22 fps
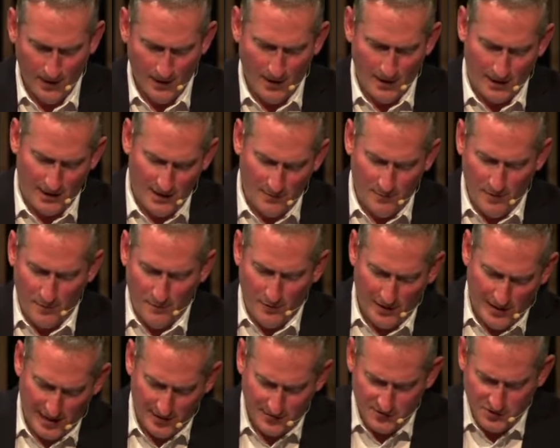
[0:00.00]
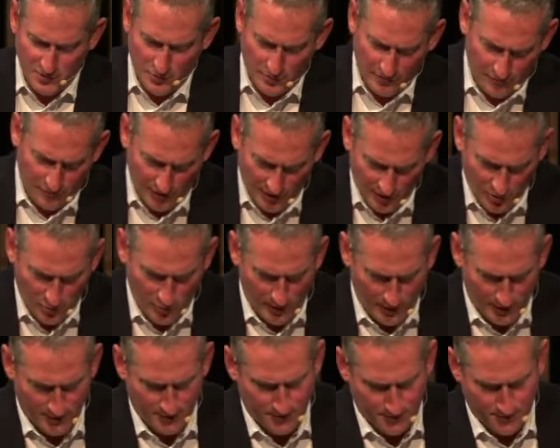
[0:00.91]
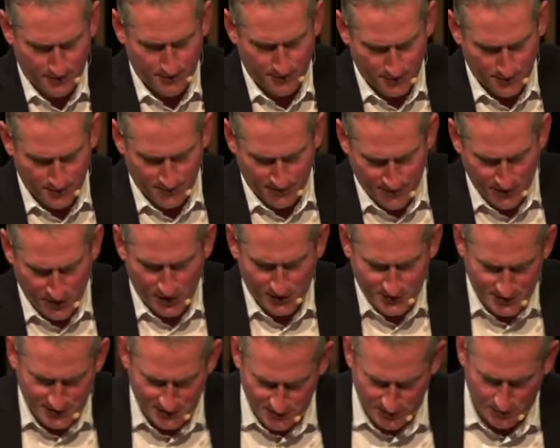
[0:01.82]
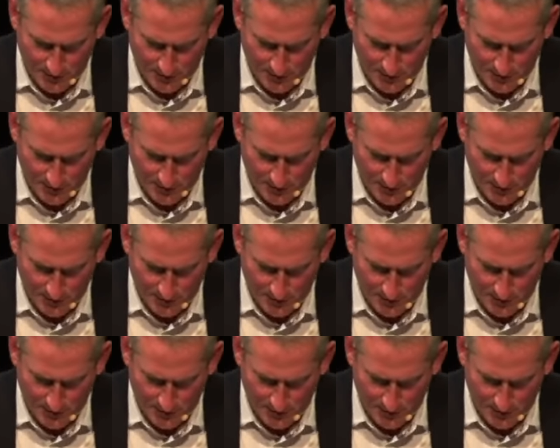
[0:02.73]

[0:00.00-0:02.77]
Let me pull out two or three quick verses